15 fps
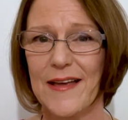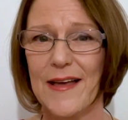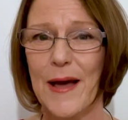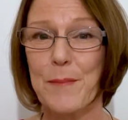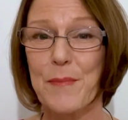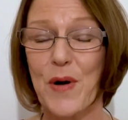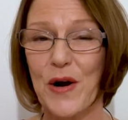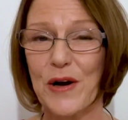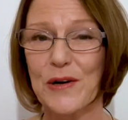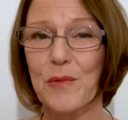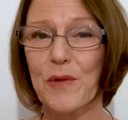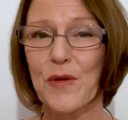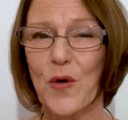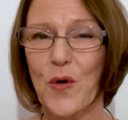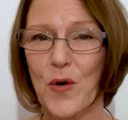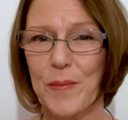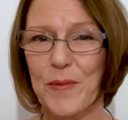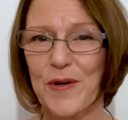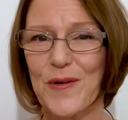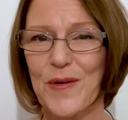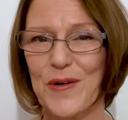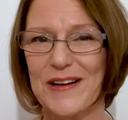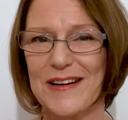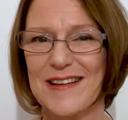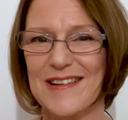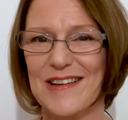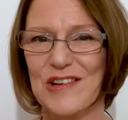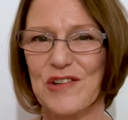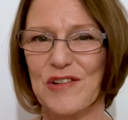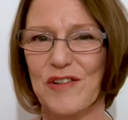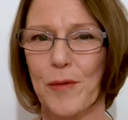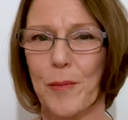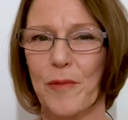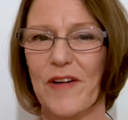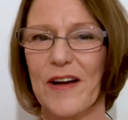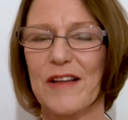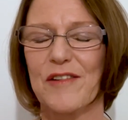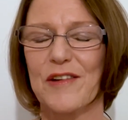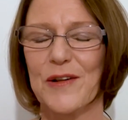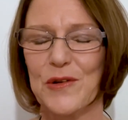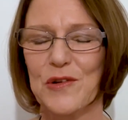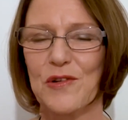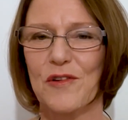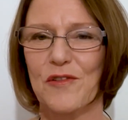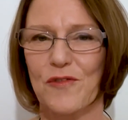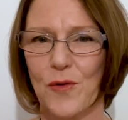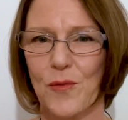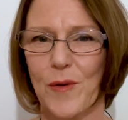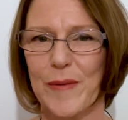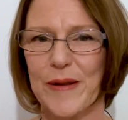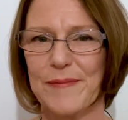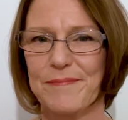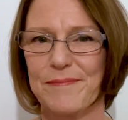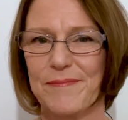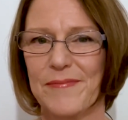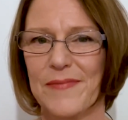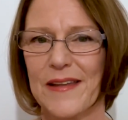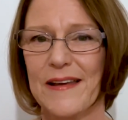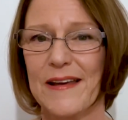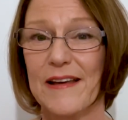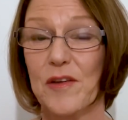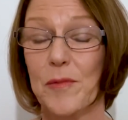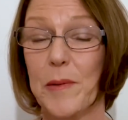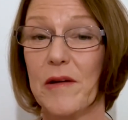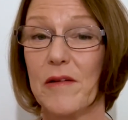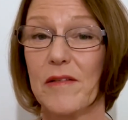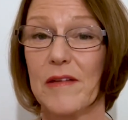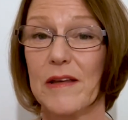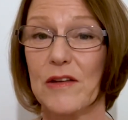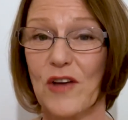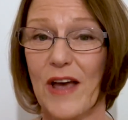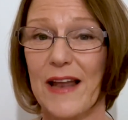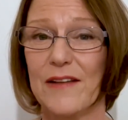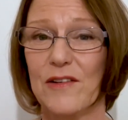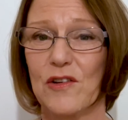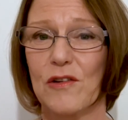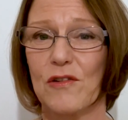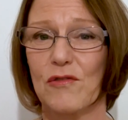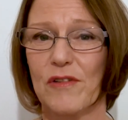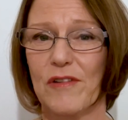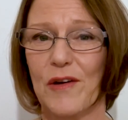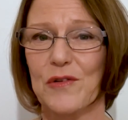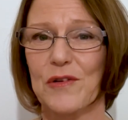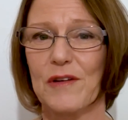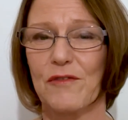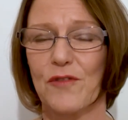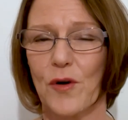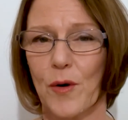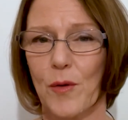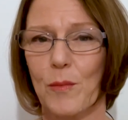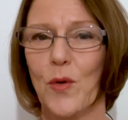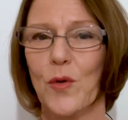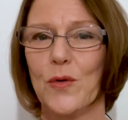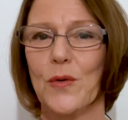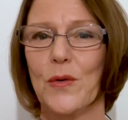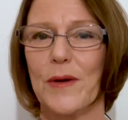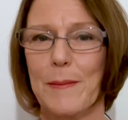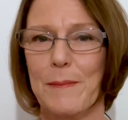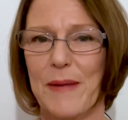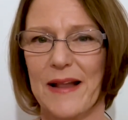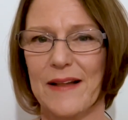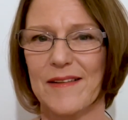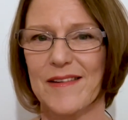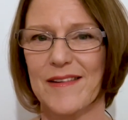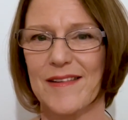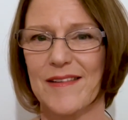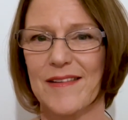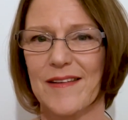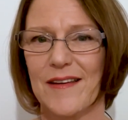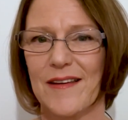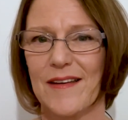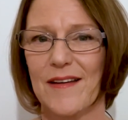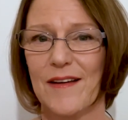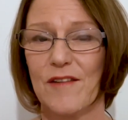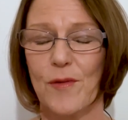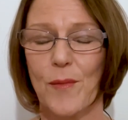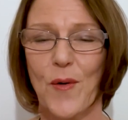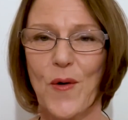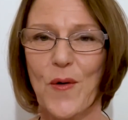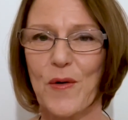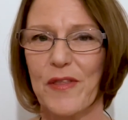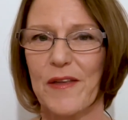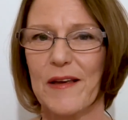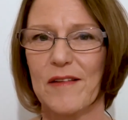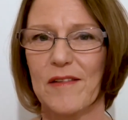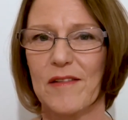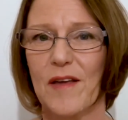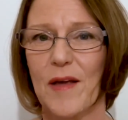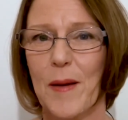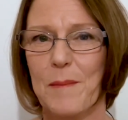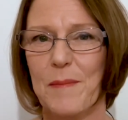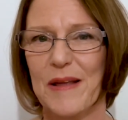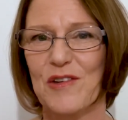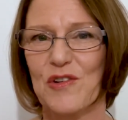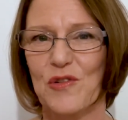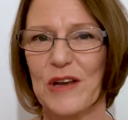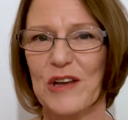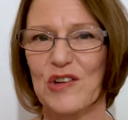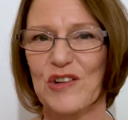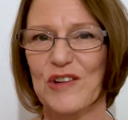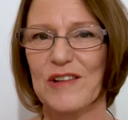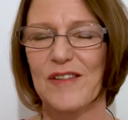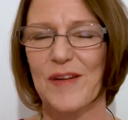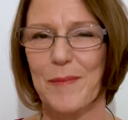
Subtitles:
and partner with corporate organisations to provide solutions for women experiencing challenges resulting from hormonal imbalances, from all things menstruation to